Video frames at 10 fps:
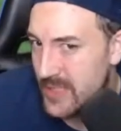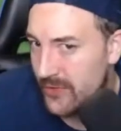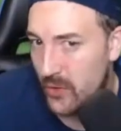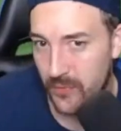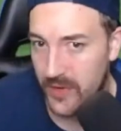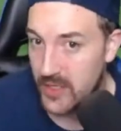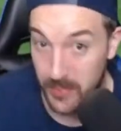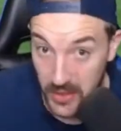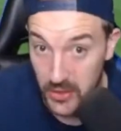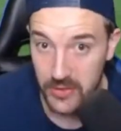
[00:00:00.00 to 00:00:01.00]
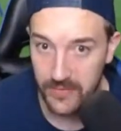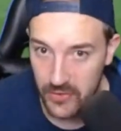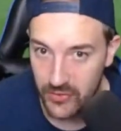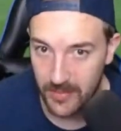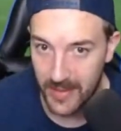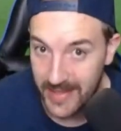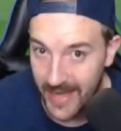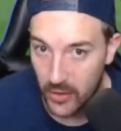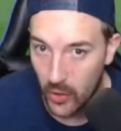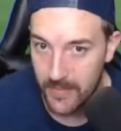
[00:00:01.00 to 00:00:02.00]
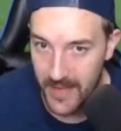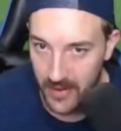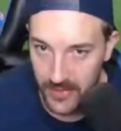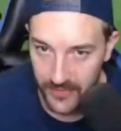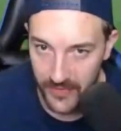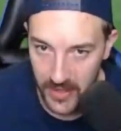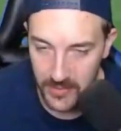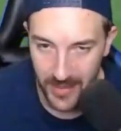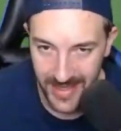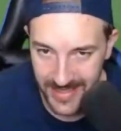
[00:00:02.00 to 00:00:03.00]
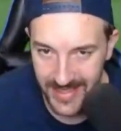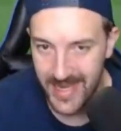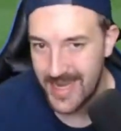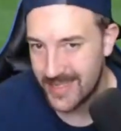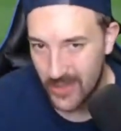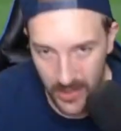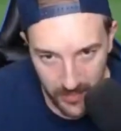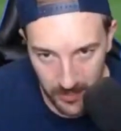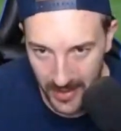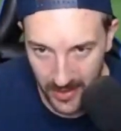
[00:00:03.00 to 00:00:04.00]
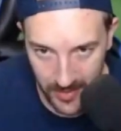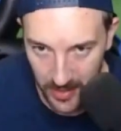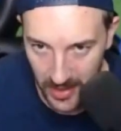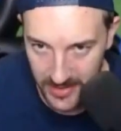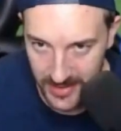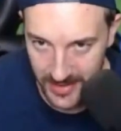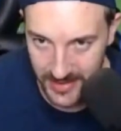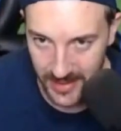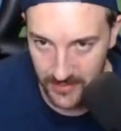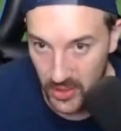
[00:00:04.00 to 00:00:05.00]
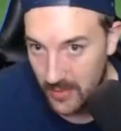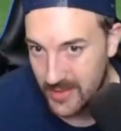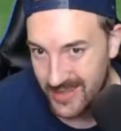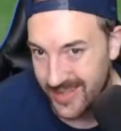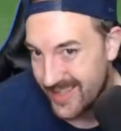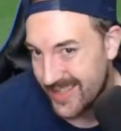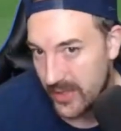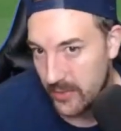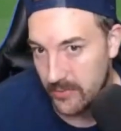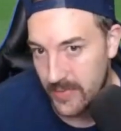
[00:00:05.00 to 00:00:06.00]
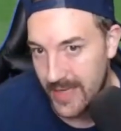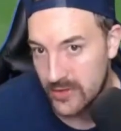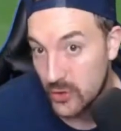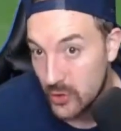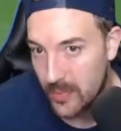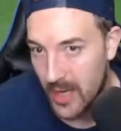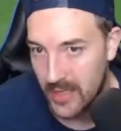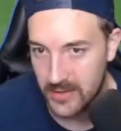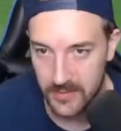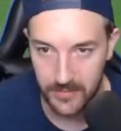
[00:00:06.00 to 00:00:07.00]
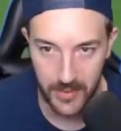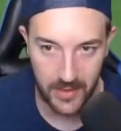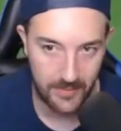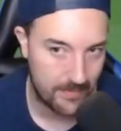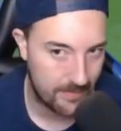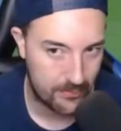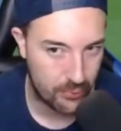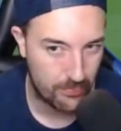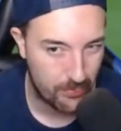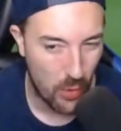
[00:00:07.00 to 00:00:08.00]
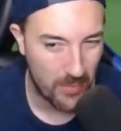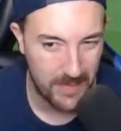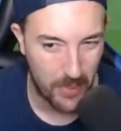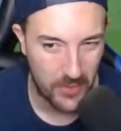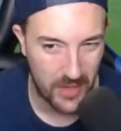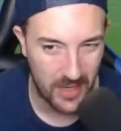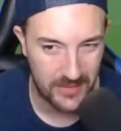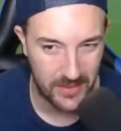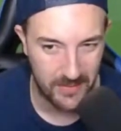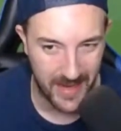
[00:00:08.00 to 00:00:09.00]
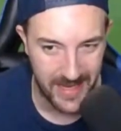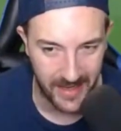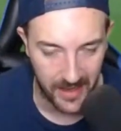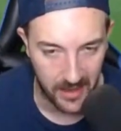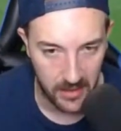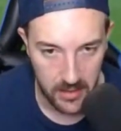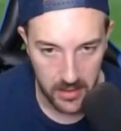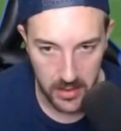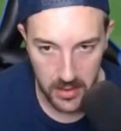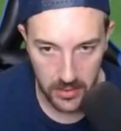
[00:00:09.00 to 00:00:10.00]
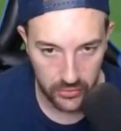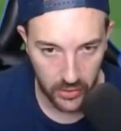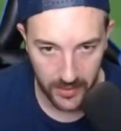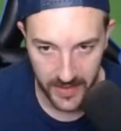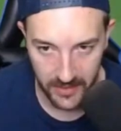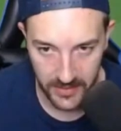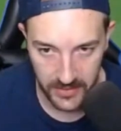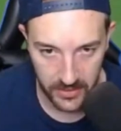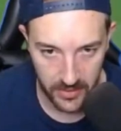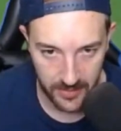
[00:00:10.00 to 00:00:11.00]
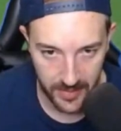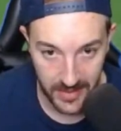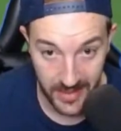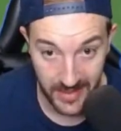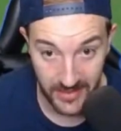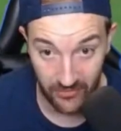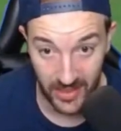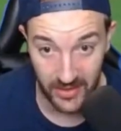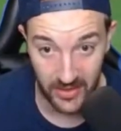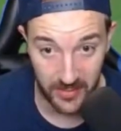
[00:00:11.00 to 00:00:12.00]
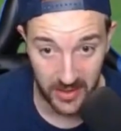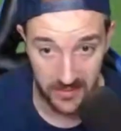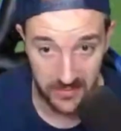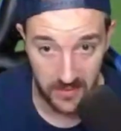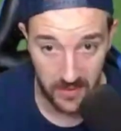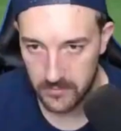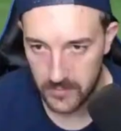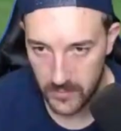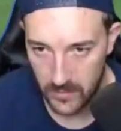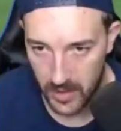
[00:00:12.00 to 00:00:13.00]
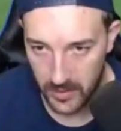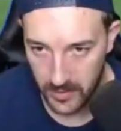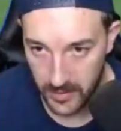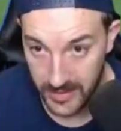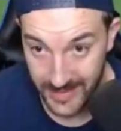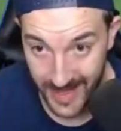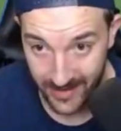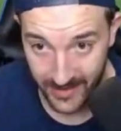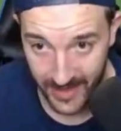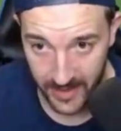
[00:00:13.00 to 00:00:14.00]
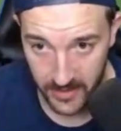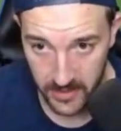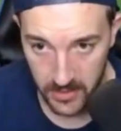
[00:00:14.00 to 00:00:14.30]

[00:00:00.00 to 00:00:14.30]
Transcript: difficult finish because of the dribbling that got him there in the first place. It's kind of a bit like the passing at the same time. It's like, you know, that's a good pass, but probably both cards could make it. Drive there into Ben Yedder. That's a really nice pass. Right, he's there again.